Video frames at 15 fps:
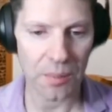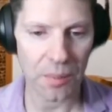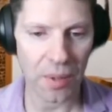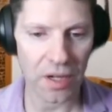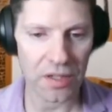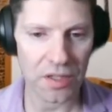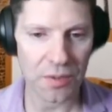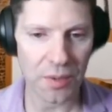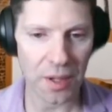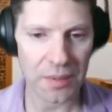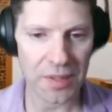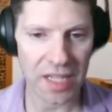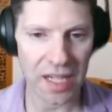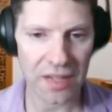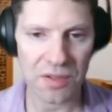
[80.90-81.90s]
partner is
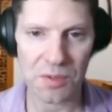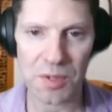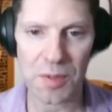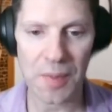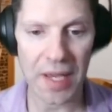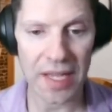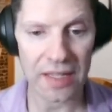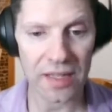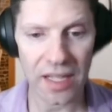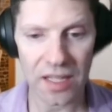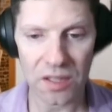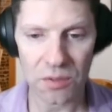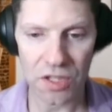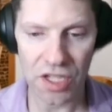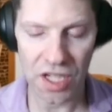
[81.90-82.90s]
probably going to have some spade
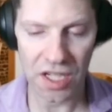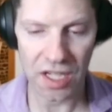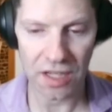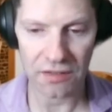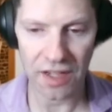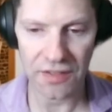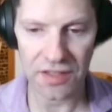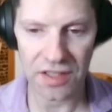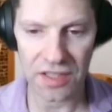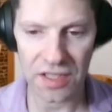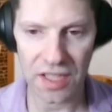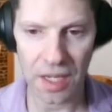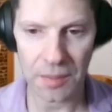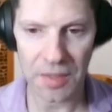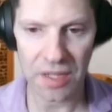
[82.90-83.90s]
length, which can get roughed in the
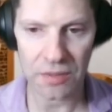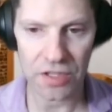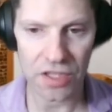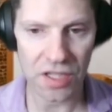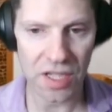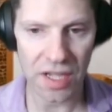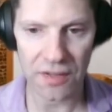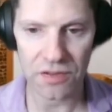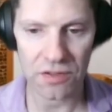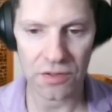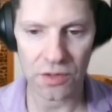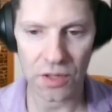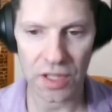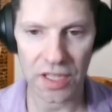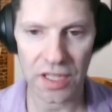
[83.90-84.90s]
dummy, and we just have to
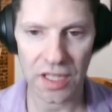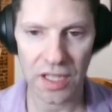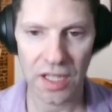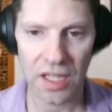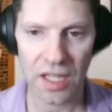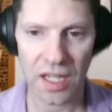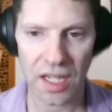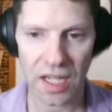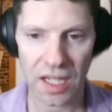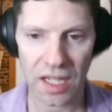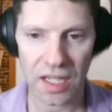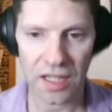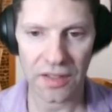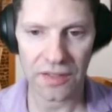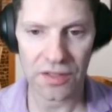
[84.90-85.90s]
avoid
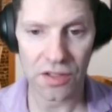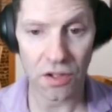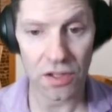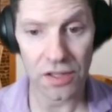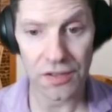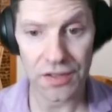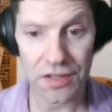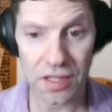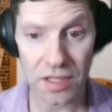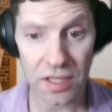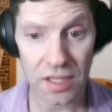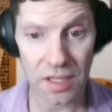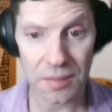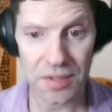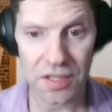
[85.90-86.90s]
sorry about the
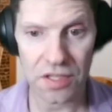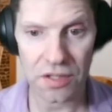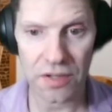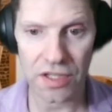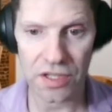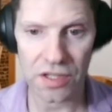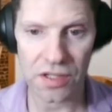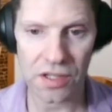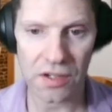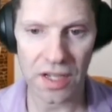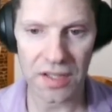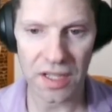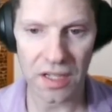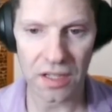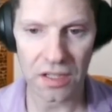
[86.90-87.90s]
split club situation. So I
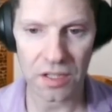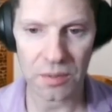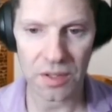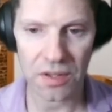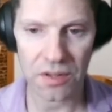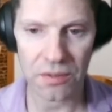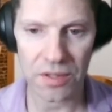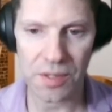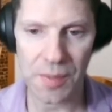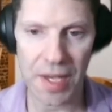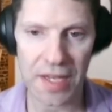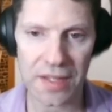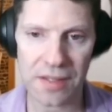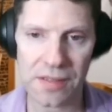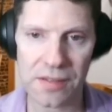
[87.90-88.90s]
think I'll keep it 3
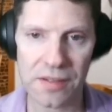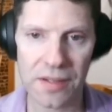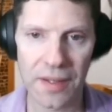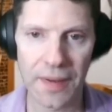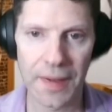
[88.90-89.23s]
spades.